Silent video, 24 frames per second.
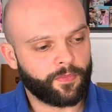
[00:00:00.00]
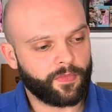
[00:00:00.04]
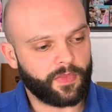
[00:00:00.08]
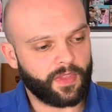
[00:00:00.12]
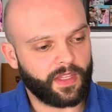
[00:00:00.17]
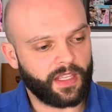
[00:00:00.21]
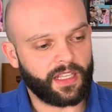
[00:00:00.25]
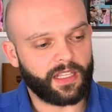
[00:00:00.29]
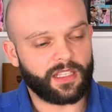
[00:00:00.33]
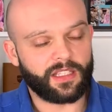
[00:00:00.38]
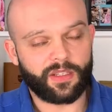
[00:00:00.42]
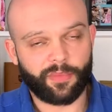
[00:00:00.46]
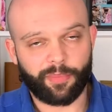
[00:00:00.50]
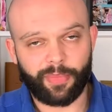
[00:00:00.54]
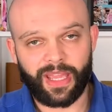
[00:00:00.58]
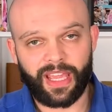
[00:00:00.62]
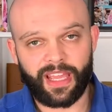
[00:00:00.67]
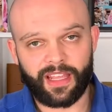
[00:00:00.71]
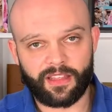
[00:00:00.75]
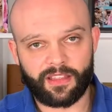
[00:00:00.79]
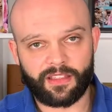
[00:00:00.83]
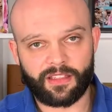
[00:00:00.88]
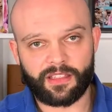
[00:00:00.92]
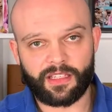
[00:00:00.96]
it
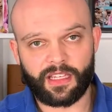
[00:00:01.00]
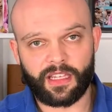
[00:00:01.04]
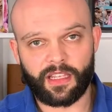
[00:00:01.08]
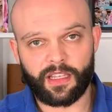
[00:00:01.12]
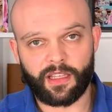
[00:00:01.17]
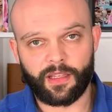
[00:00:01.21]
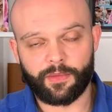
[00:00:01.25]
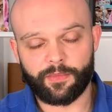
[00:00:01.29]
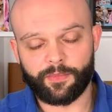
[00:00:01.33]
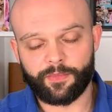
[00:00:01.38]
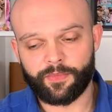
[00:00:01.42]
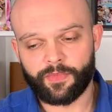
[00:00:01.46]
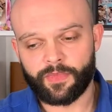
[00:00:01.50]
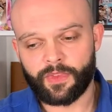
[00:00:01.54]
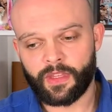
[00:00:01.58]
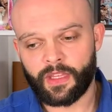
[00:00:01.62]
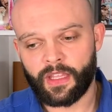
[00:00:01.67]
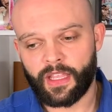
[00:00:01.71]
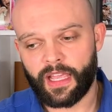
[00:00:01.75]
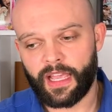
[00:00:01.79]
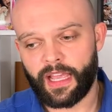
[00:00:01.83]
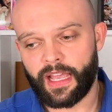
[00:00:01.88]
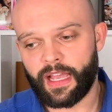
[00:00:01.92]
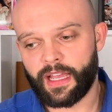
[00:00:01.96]
depends here.
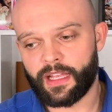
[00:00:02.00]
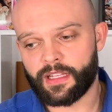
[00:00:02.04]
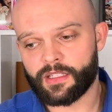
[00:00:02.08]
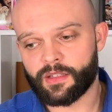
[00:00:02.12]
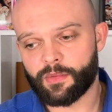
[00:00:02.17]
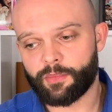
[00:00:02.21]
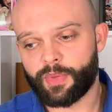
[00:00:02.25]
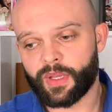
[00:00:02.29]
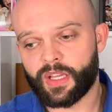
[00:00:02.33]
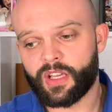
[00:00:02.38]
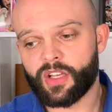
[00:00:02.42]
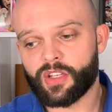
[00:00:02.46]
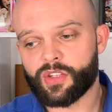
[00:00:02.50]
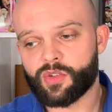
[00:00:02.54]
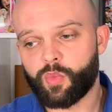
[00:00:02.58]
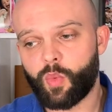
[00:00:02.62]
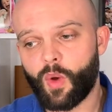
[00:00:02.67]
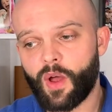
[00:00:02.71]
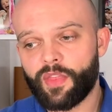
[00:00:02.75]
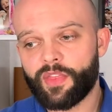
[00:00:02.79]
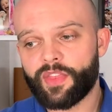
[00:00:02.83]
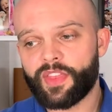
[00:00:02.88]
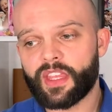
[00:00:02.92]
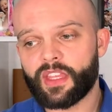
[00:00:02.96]
And because
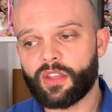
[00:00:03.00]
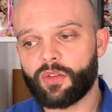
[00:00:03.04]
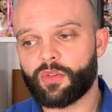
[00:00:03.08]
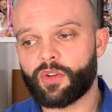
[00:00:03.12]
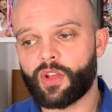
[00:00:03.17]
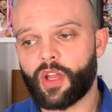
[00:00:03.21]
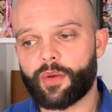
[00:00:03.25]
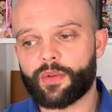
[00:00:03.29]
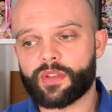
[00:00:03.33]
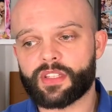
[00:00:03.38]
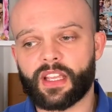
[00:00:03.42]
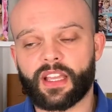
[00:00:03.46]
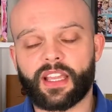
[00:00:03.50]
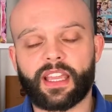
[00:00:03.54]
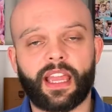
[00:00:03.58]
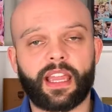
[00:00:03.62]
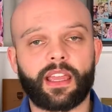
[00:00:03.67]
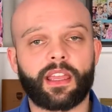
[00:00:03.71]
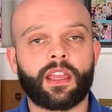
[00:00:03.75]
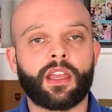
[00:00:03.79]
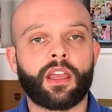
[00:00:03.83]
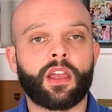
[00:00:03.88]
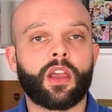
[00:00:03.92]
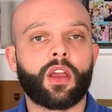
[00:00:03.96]
one thing you'd go is,
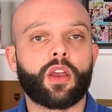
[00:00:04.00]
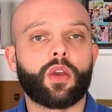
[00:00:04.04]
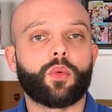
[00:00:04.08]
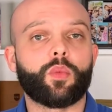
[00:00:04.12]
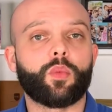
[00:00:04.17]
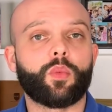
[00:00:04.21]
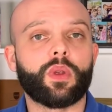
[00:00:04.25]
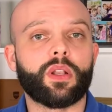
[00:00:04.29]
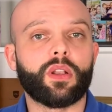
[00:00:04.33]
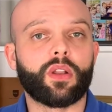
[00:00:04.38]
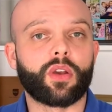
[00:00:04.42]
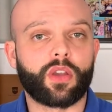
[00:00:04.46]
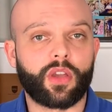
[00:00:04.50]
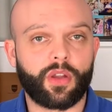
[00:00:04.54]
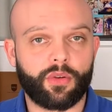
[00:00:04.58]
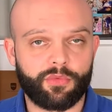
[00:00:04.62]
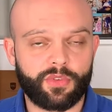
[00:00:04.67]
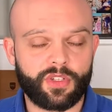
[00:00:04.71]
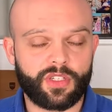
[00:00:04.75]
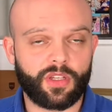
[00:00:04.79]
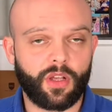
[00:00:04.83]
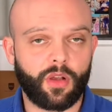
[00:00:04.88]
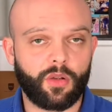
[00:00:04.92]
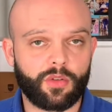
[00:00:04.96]
okay, we look at
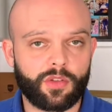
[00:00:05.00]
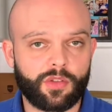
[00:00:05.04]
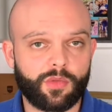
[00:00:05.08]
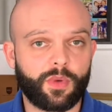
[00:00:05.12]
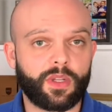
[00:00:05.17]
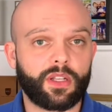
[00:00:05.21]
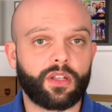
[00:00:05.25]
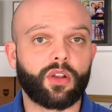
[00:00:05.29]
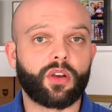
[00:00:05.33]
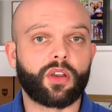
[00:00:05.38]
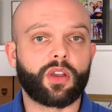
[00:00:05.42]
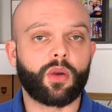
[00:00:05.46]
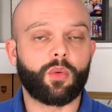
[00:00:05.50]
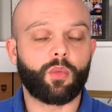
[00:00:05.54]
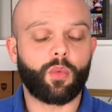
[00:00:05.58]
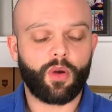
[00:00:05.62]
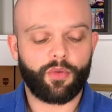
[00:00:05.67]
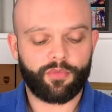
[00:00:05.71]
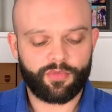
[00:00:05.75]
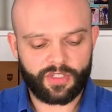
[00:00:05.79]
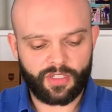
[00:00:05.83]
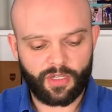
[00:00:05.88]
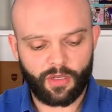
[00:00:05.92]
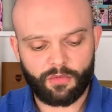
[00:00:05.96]
results. We look at
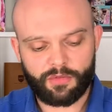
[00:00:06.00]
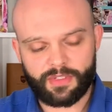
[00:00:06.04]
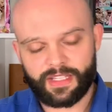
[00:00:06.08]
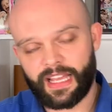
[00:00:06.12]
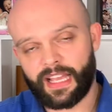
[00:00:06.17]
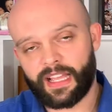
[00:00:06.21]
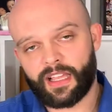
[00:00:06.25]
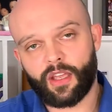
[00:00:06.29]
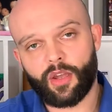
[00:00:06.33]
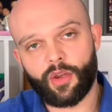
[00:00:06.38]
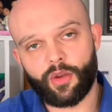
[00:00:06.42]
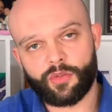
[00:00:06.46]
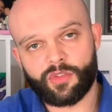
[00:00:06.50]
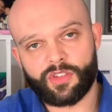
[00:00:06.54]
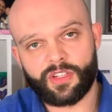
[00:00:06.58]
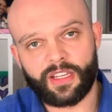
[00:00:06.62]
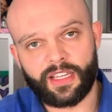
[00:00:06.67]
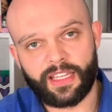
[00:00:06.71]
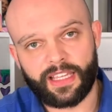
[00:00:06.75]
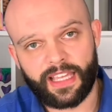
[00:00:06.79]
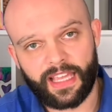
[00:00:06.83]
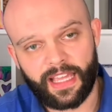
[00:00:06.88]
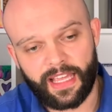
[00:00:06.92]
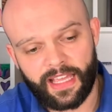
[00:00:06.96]
what results that coach
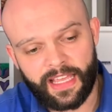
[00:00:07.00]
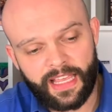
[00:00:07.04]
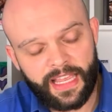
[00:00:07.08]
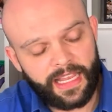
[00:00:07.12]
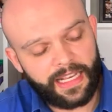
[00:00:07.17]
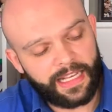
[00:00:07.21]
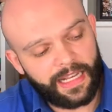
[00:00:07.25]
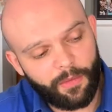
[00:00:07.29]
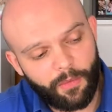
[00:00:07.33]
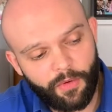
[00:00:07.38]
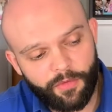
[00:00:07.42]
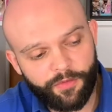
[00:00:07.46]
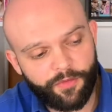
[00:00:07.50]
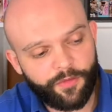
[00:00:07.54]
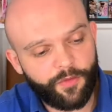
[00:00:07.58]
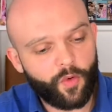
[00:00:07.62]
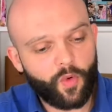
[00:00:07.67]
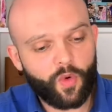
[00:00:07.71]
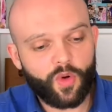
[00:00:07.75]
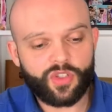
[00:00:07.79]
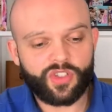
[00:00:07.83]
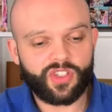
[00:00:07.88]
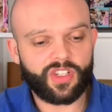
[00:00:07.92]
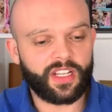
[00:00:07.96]
can get. Now,
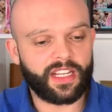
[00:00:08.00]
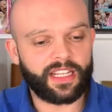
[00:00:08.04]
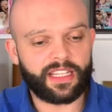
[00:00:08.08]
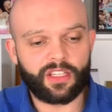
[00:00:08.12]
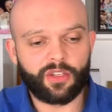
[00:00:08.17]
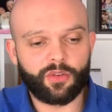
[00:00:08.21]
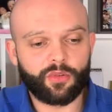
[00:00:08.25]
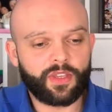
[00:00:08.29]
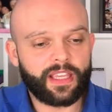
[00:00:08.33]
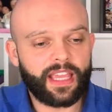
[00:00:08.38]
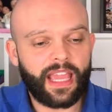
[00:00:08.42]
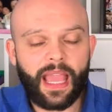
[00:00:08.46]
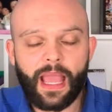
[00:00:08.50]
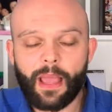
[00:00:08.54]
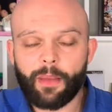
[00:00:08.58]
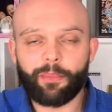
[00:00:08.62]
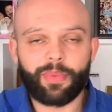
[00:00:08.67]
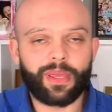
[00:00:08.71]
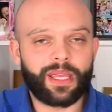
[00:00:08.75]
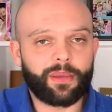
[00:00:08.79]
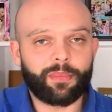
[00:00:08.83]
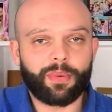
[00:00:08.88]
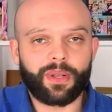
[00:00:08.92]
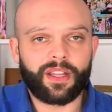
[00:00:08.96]
unfortunately, you get
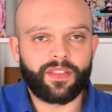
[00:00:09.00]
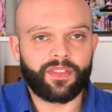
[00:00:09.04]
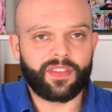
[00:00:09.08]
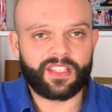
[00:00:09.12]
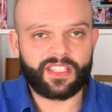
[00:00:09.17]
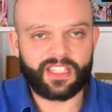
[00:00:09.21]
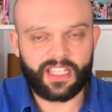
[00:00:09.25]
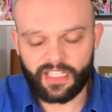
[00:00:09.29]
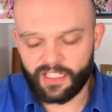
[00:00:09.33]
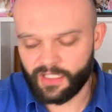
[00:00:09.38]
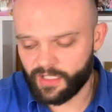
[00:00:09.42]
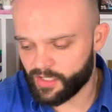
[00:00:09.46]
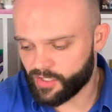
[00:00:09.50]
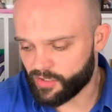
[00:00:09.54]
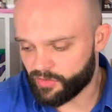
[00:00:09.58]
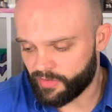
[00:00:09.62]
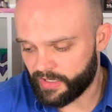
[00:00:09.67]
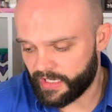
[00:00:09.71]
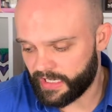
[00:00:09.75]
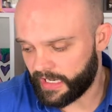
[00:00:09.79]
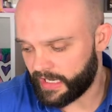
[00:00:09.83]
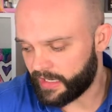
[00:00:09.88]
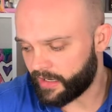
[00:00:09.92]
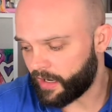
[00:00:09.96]
people in this
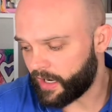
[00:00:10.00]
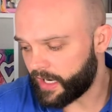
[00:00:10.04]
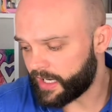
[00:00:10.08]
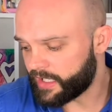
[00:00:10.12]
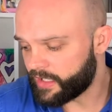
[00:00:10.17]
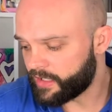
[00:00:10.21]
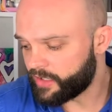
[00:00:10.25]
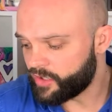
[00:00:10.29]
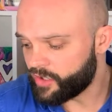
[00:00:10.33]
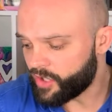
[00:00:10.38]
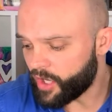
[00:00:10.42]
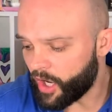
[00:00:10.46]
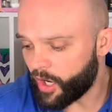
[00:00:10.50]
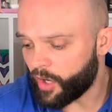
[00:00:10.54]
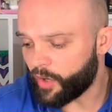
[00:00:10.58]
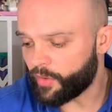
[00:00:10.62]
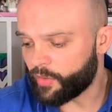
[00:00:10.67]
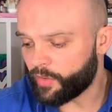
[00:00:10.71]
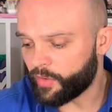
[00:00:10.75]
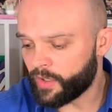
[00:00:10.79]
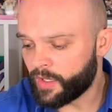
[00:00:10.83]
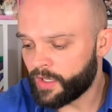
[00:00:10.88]
industry, and I know,